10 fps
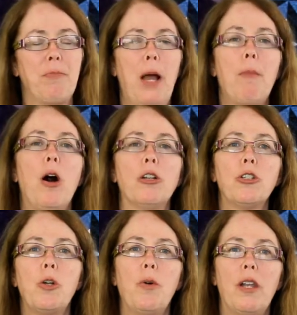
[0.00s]
I'm
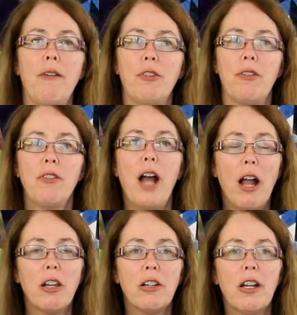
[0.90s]
also a lover of
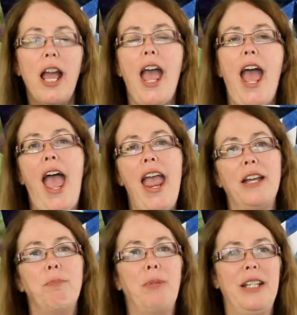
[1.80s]
color
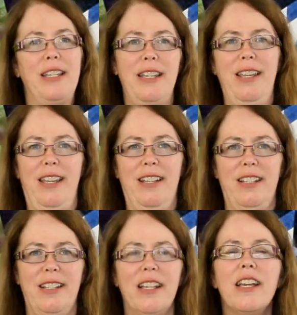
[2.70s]
and
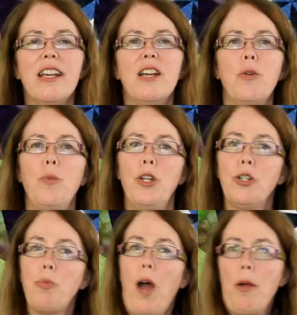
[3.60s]
batiks, which
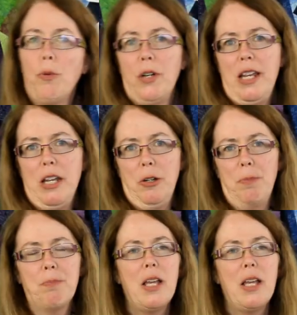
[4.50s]
is why we're here.